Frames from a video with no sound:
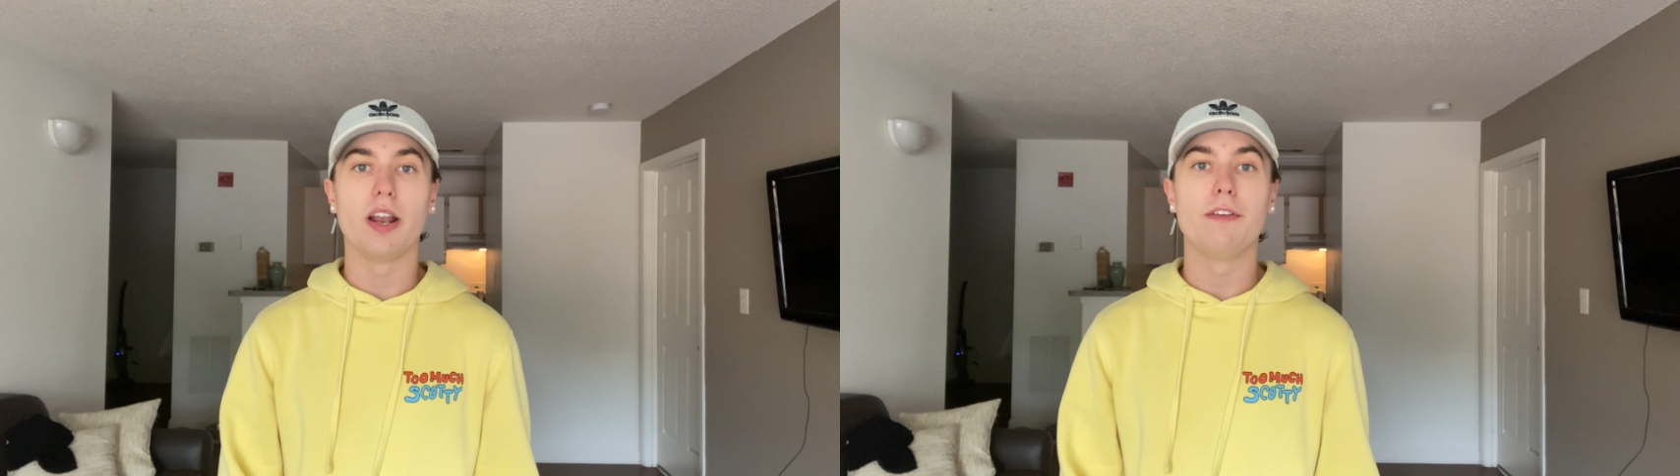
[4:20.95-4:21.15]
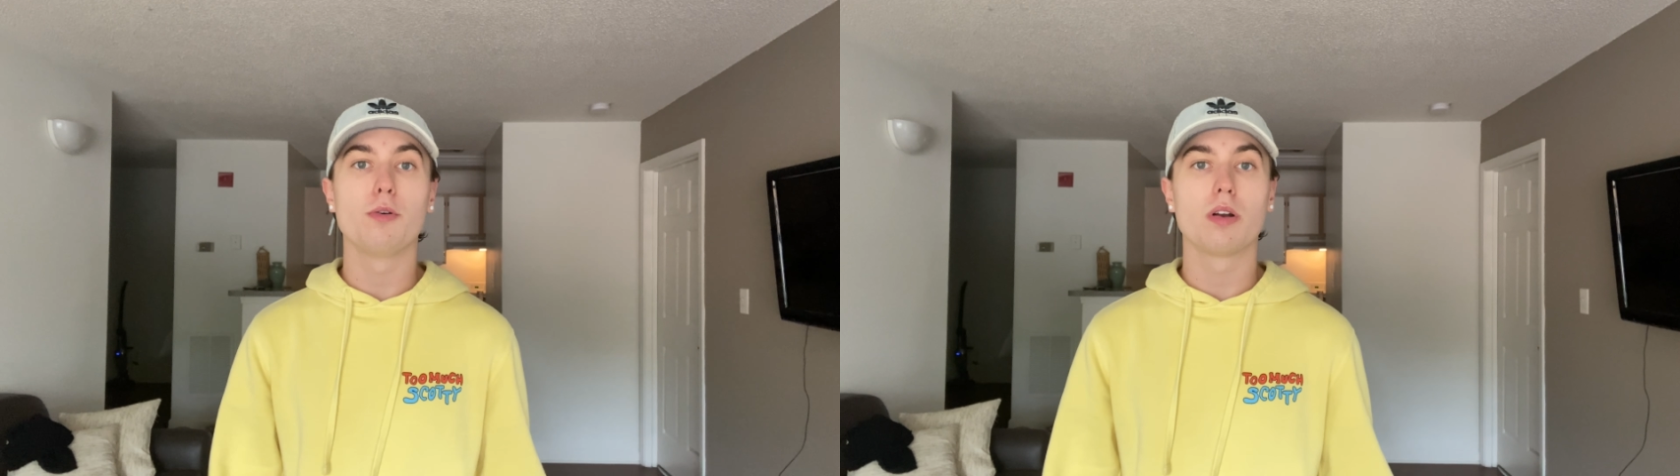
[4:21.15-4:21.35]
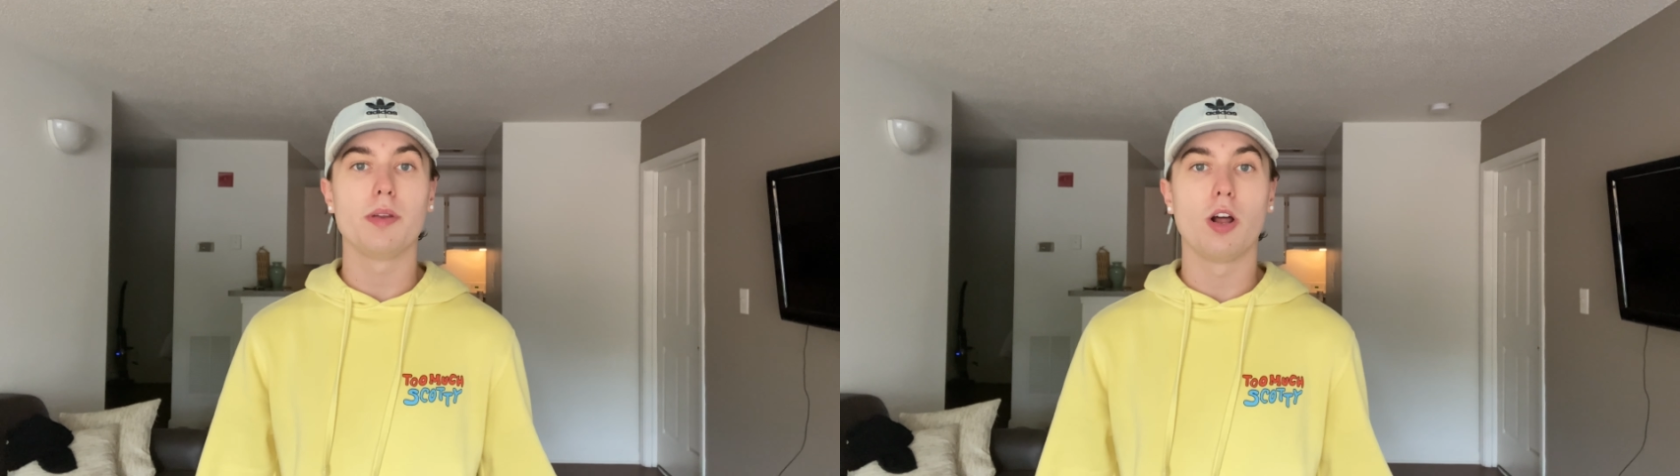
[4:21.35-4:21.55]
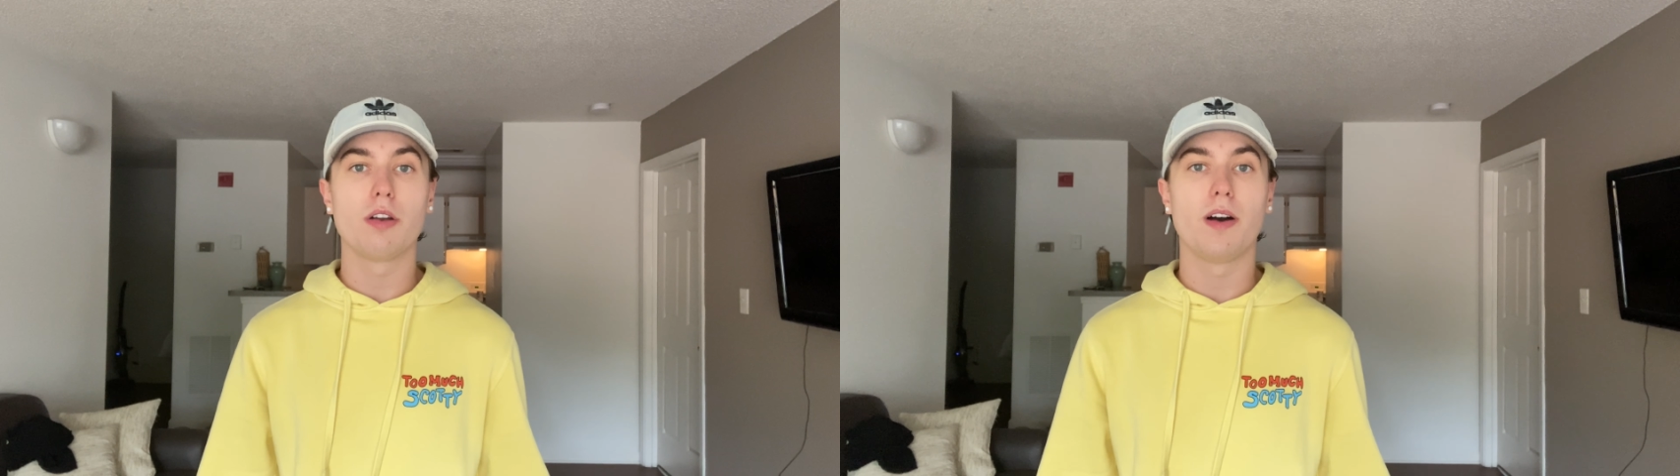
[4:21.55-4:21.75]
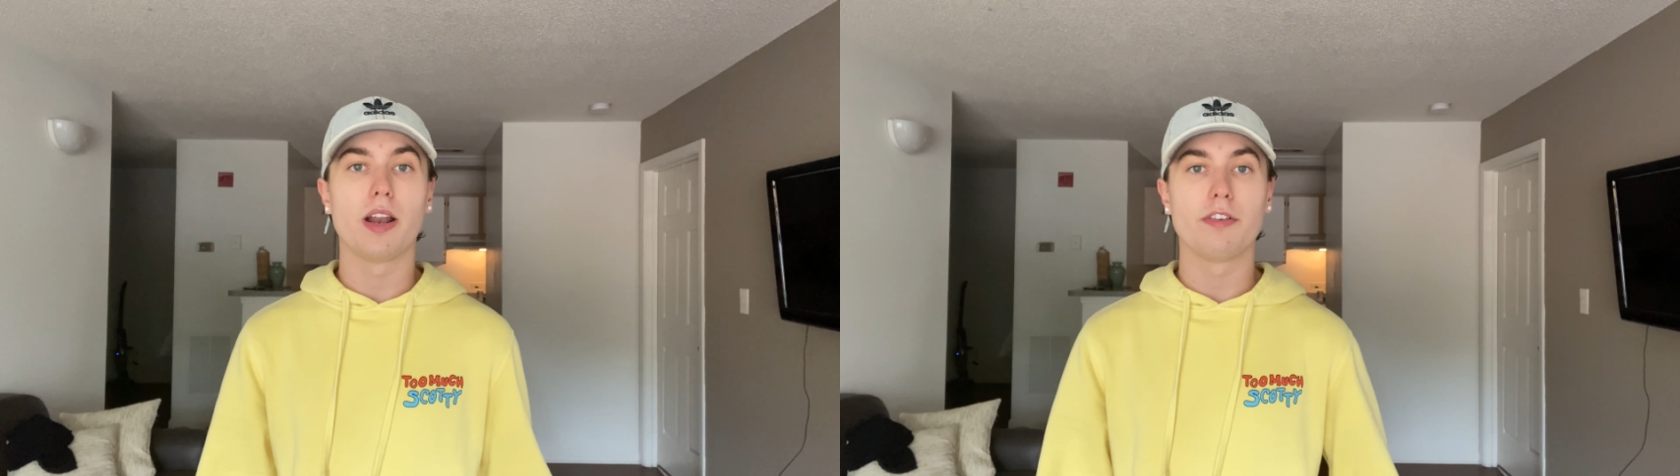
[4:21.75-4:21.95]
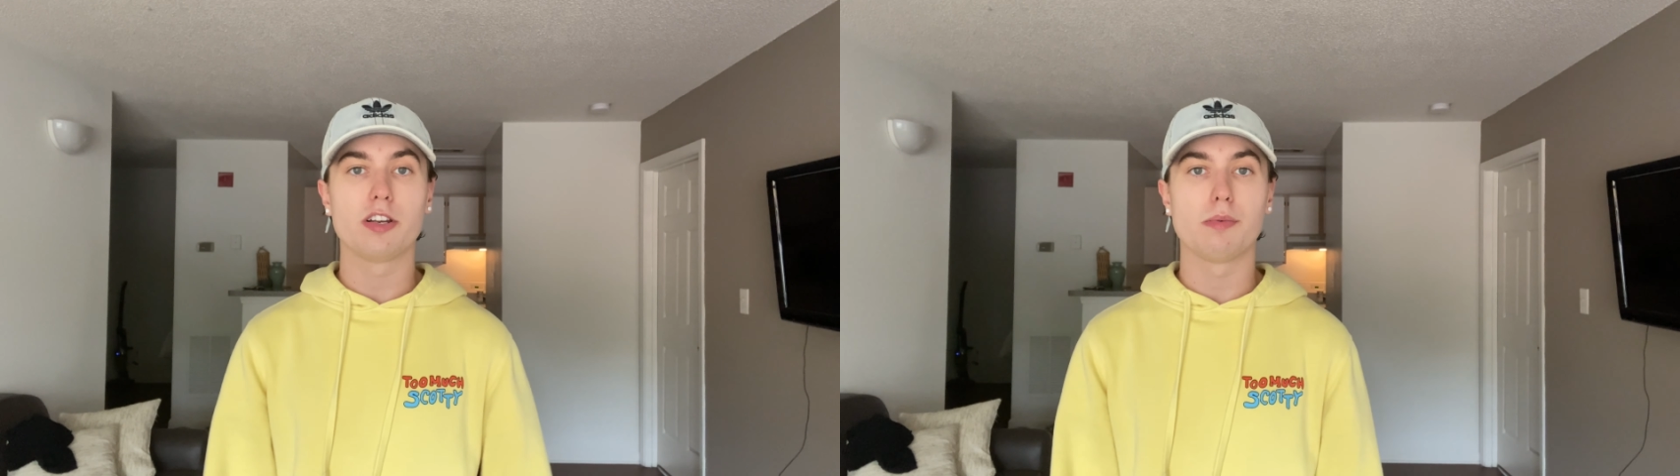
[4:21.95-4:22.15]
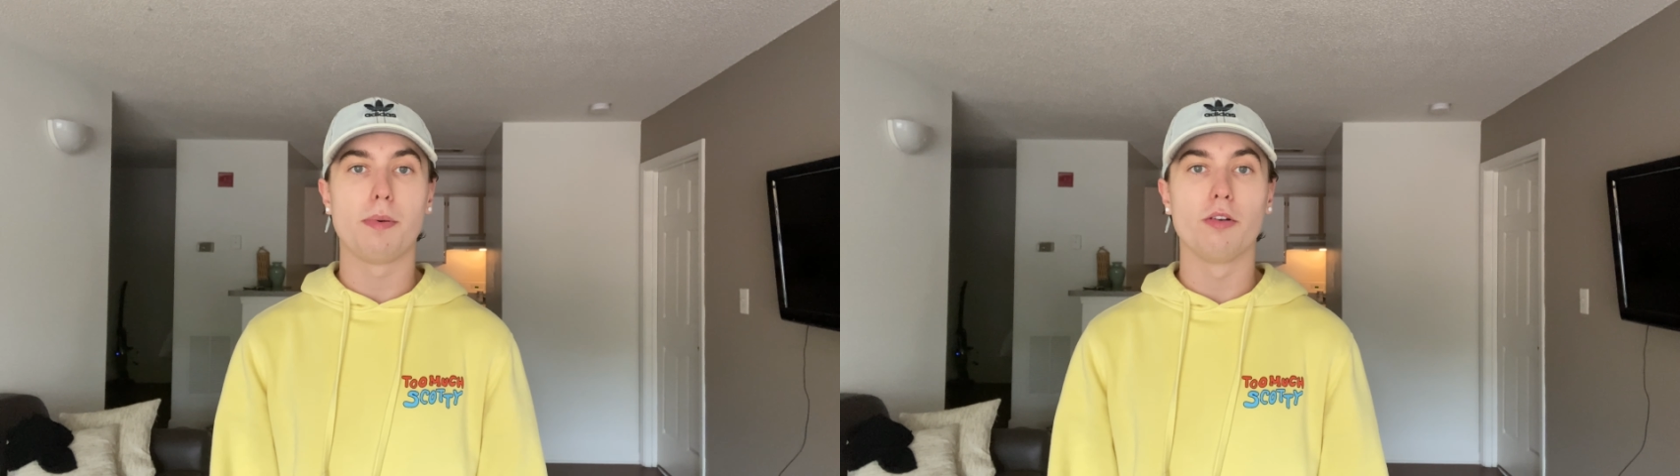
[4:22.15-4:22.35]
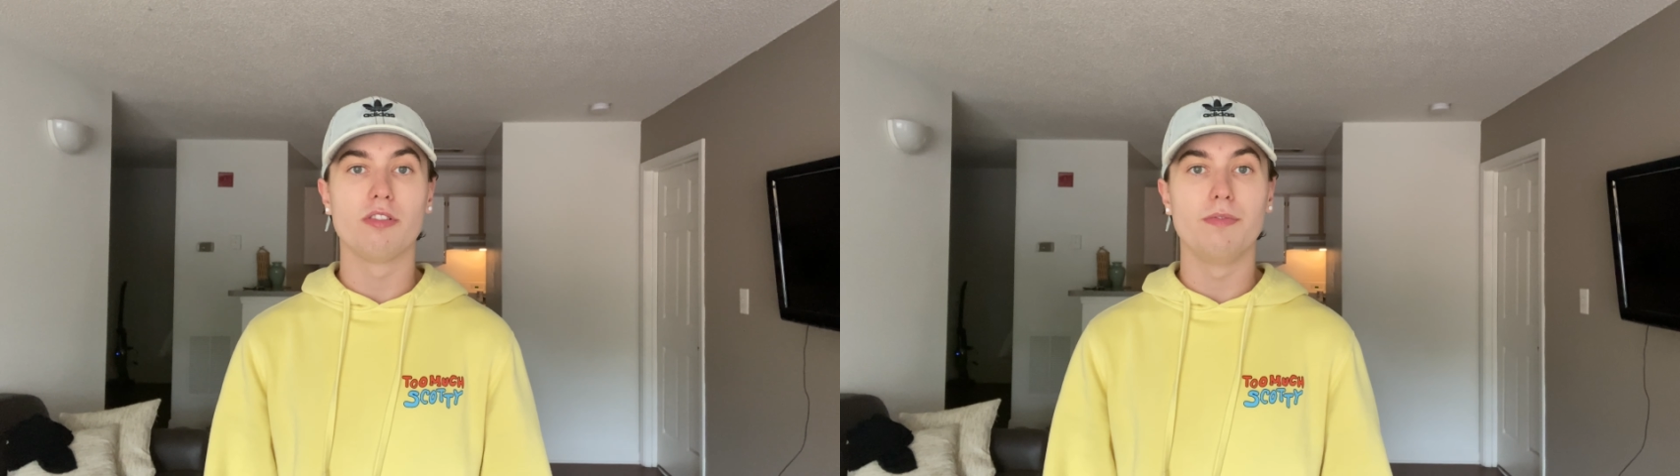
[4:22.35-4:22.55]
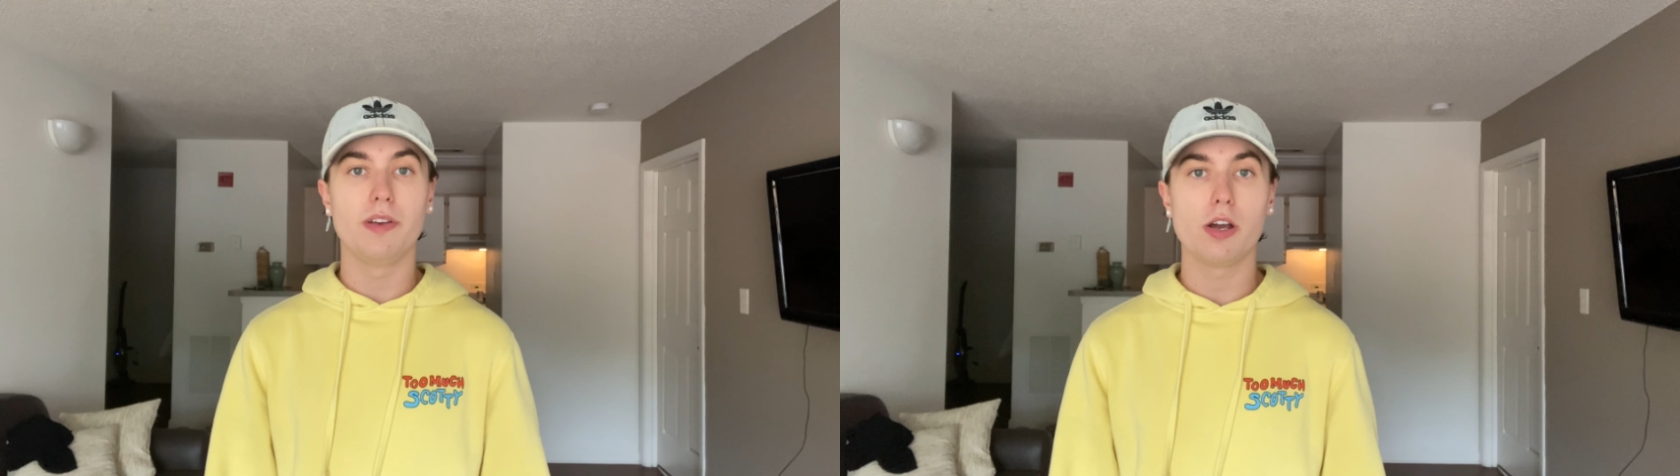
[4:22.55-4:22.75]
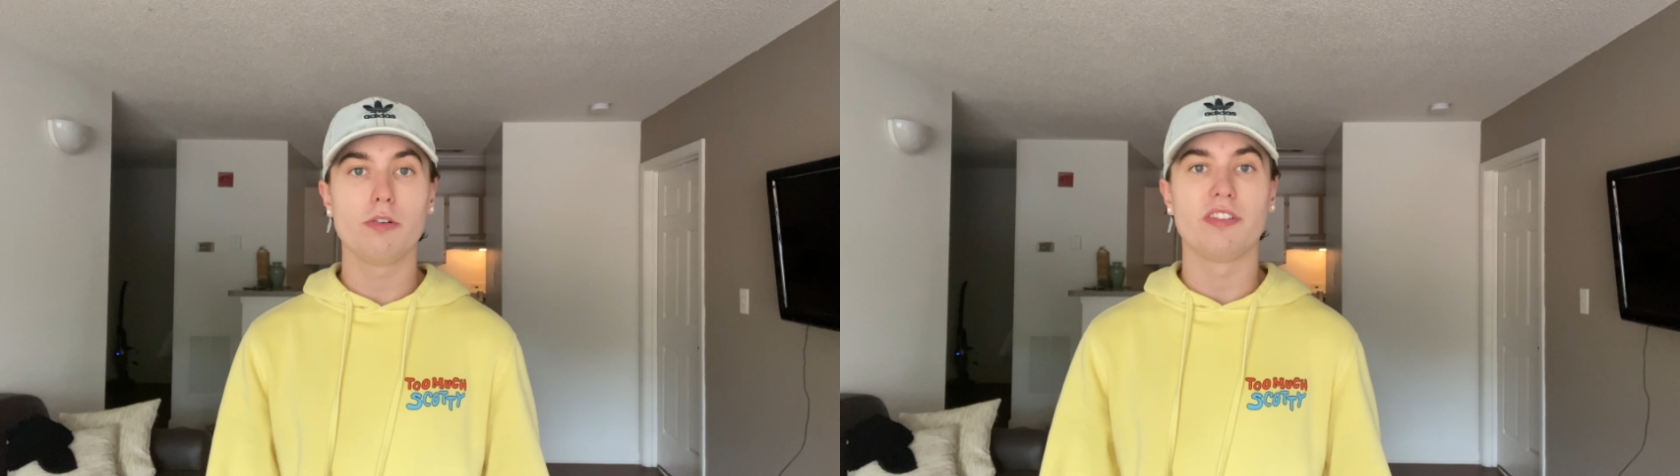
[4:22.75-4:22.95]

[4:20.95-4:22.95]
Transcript: And if you want to be notified every time I post a video,